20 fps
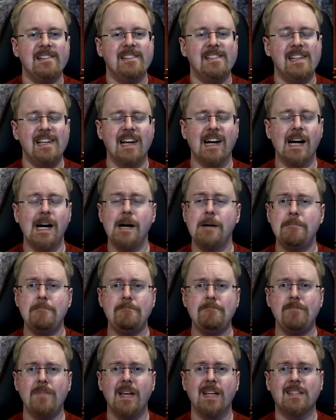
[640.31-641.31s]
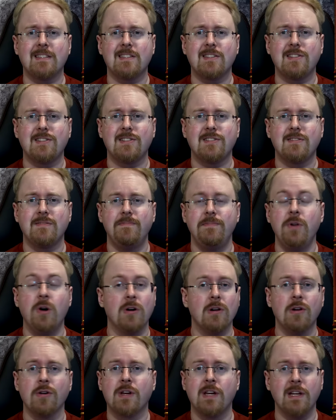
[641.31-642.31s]
Yeah. It's
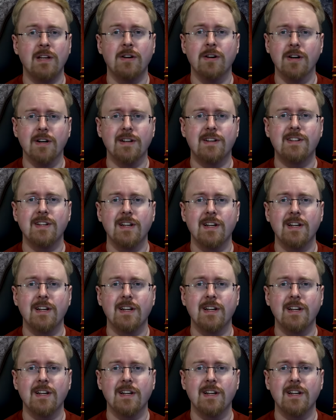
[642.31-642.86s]
not looking good.